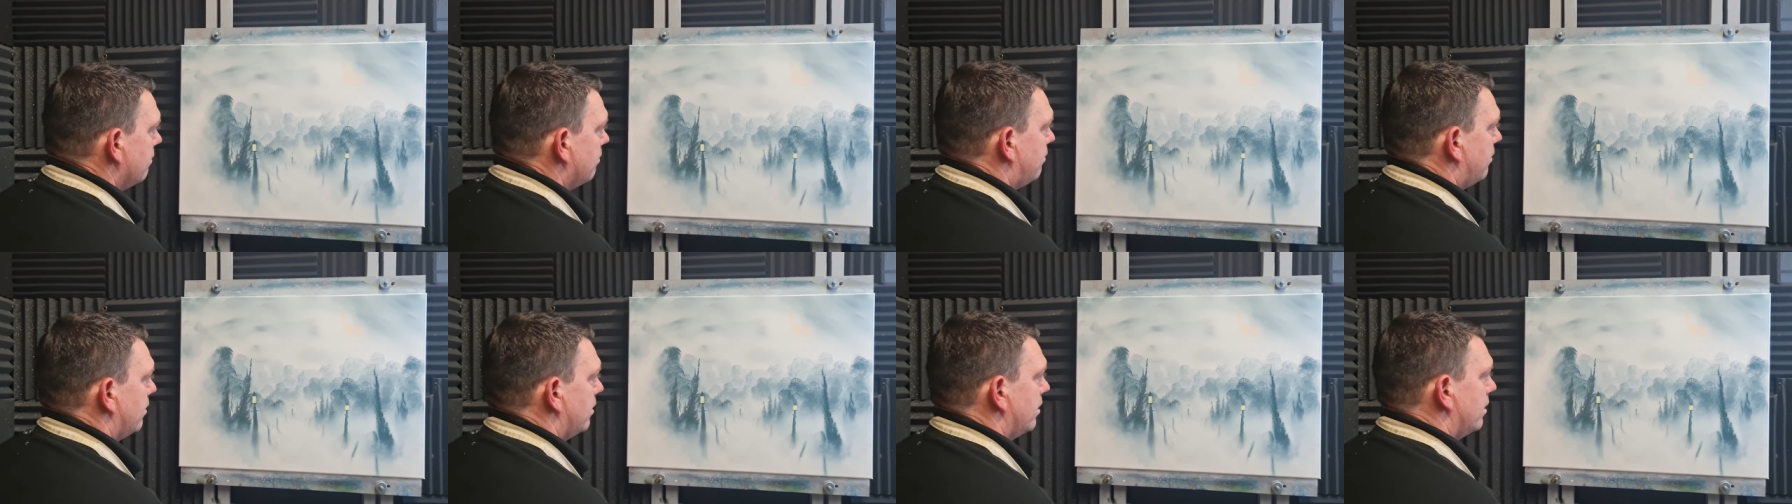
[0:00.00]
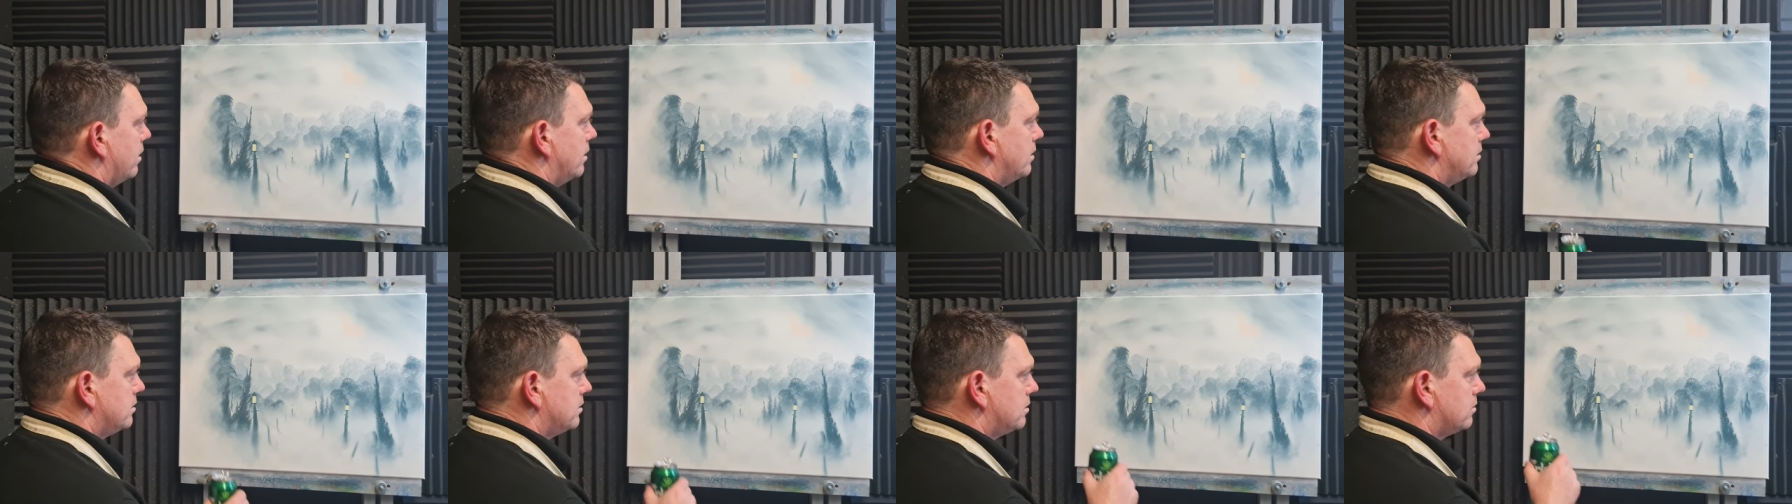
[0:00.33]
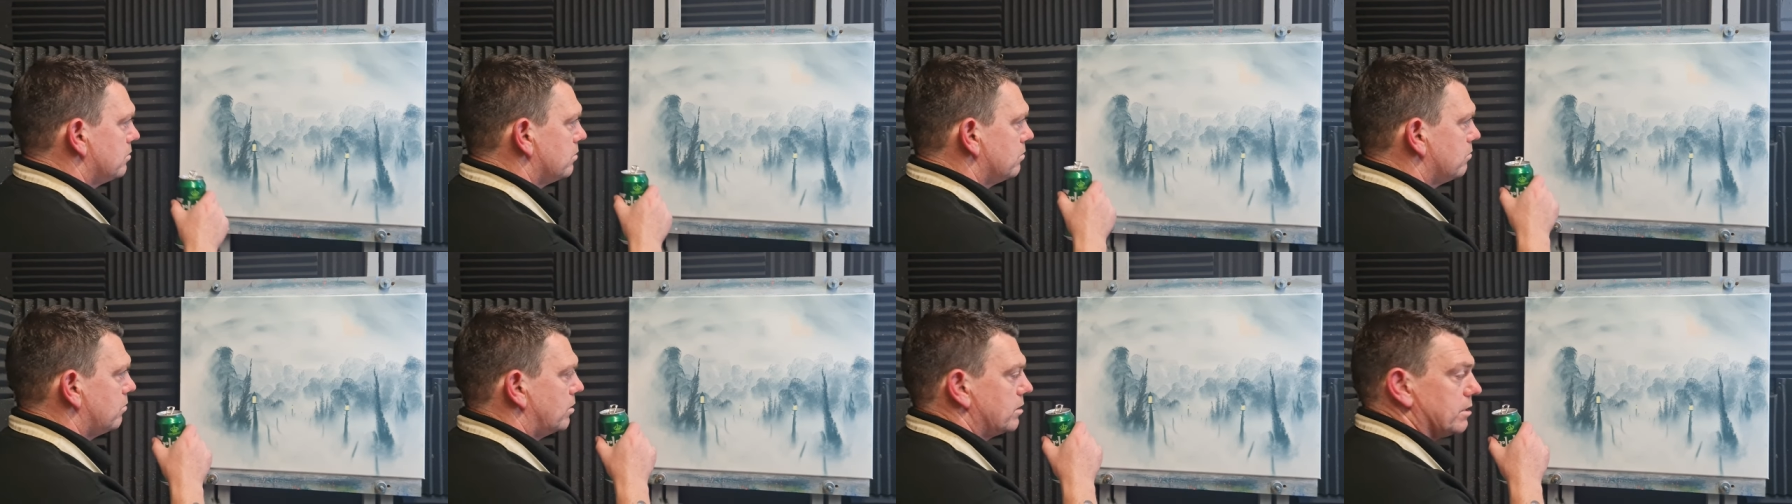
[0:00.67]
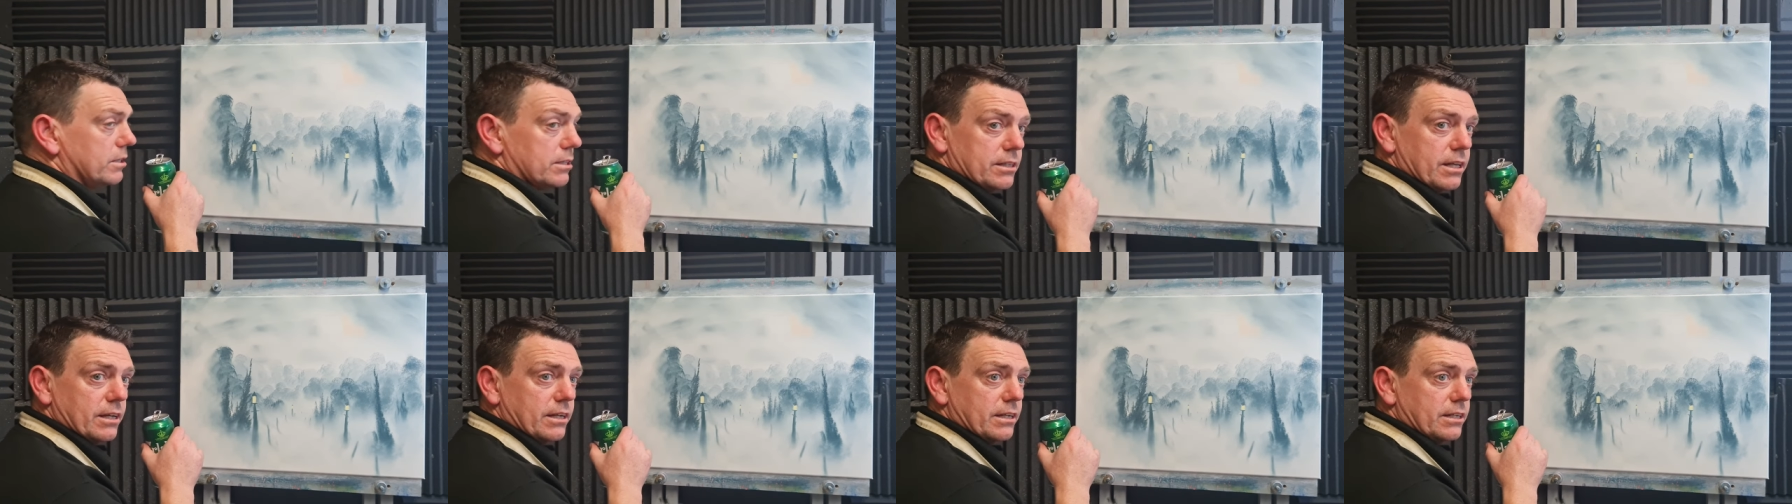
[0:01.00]
first. What do
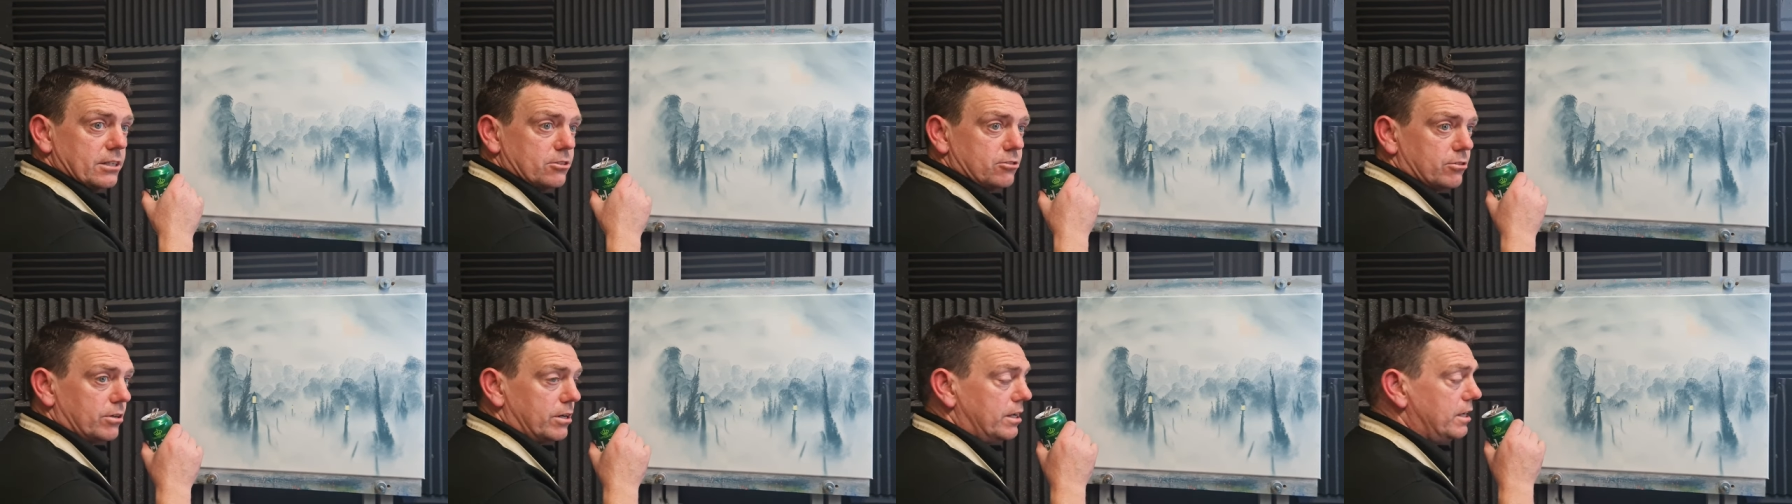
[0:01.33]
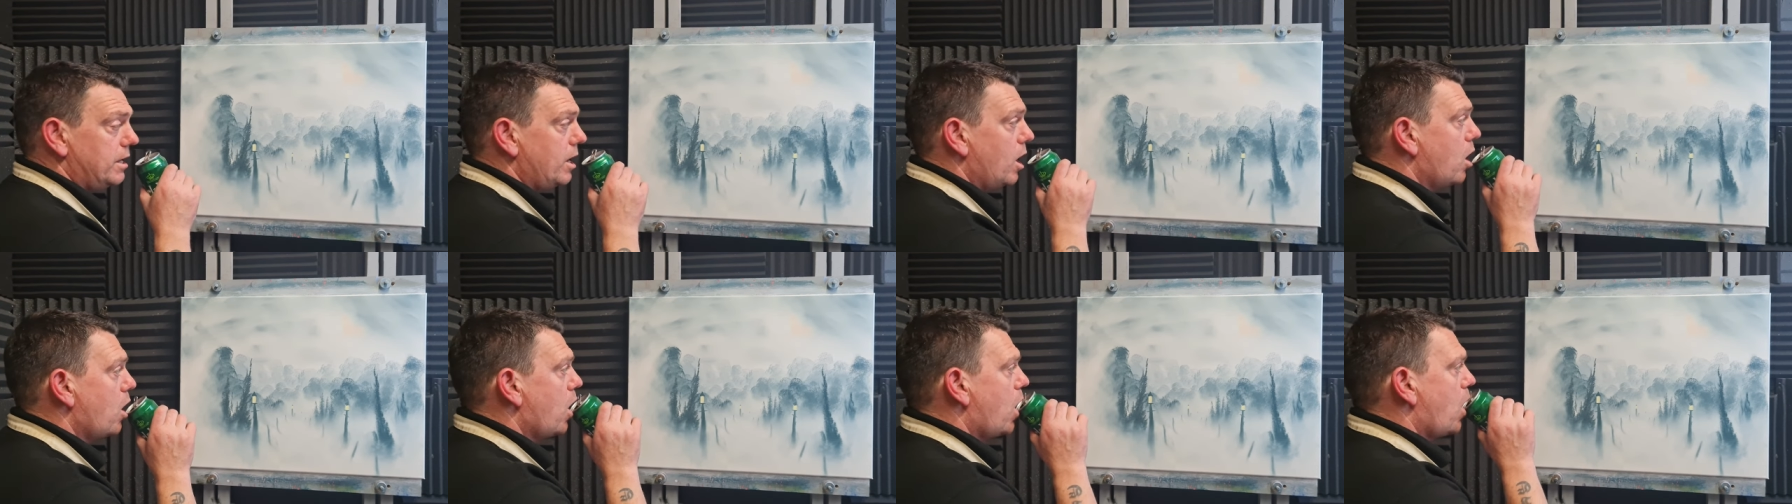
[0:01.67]
you think, a tree?